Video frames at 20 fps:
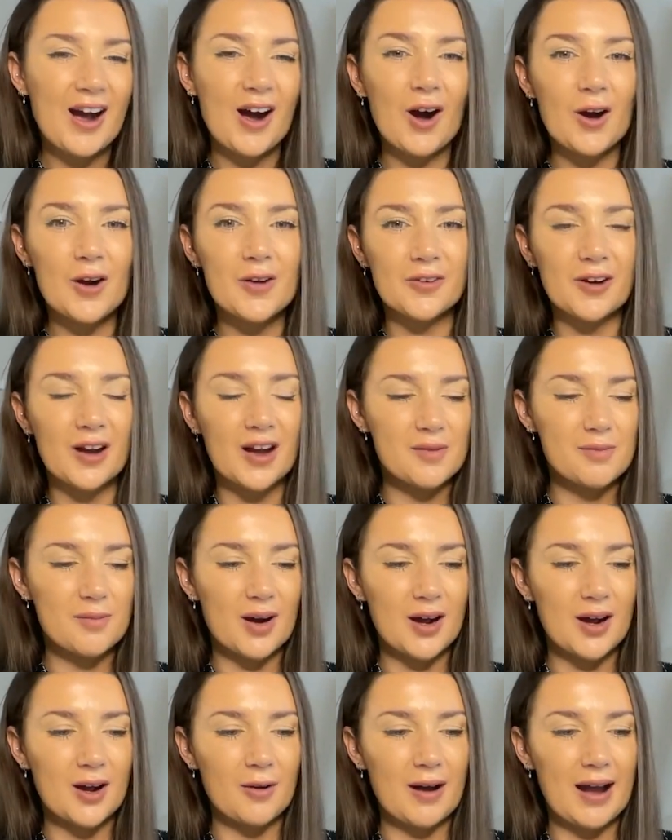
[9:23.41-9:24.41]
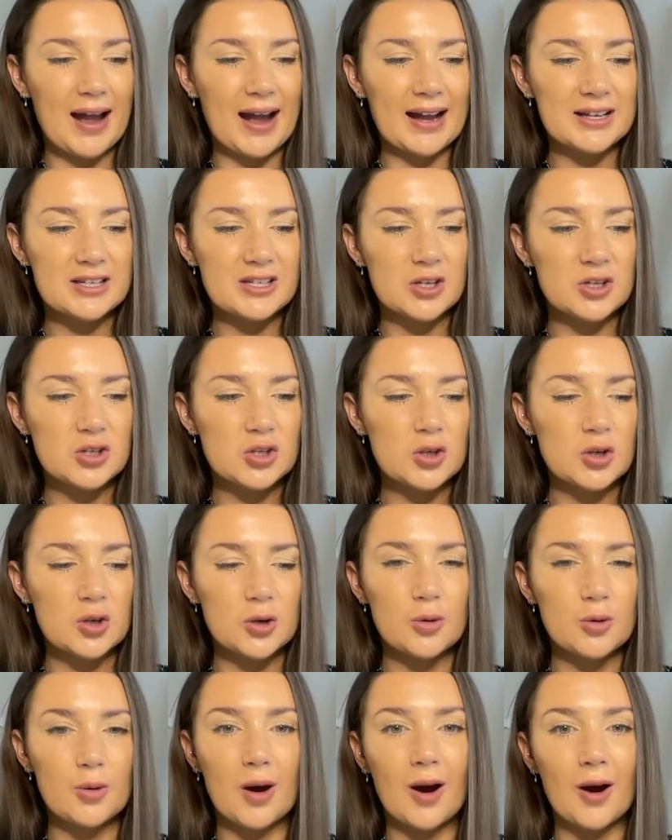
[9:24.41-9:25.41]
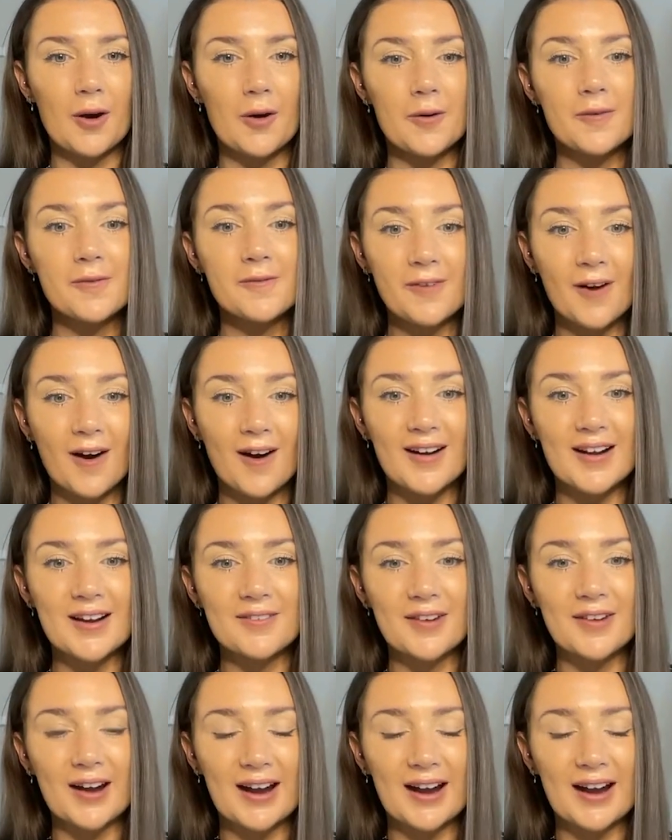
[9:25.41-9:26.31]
a mile at 2:05.